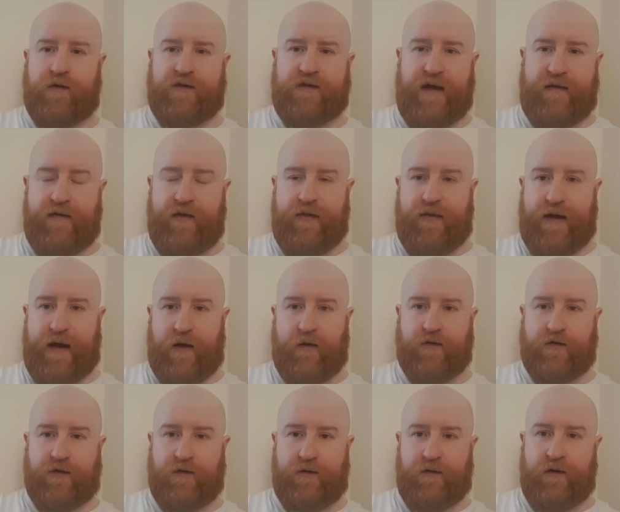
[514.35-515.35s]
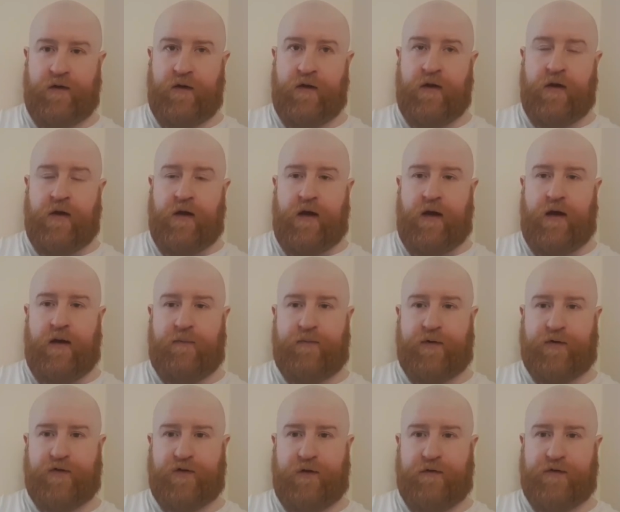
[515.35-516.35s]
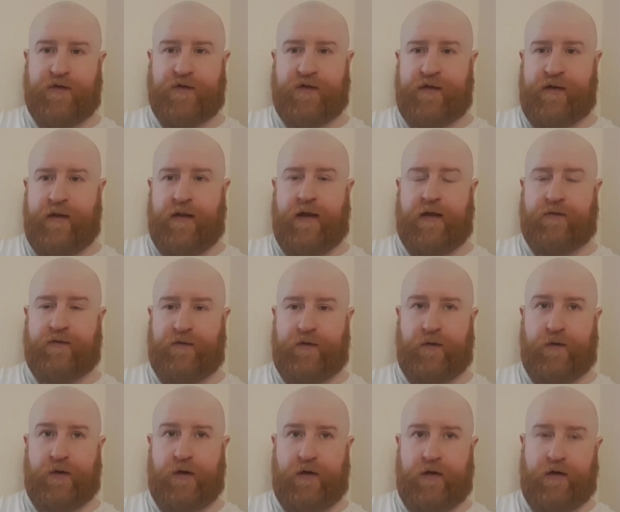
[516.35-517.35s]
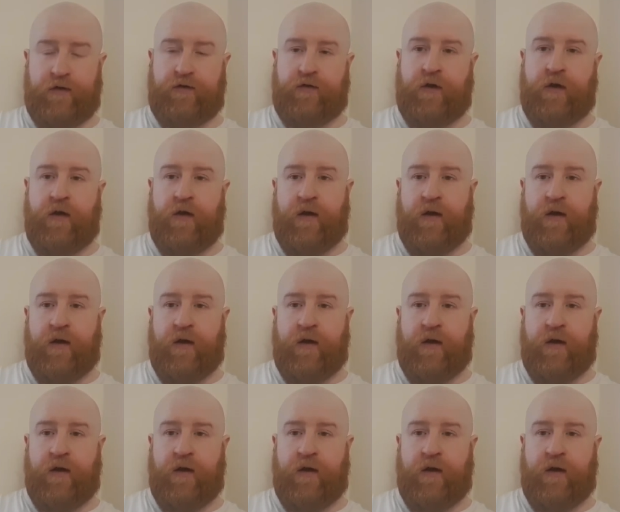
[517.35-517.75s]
7,000 prison officers in the last few years.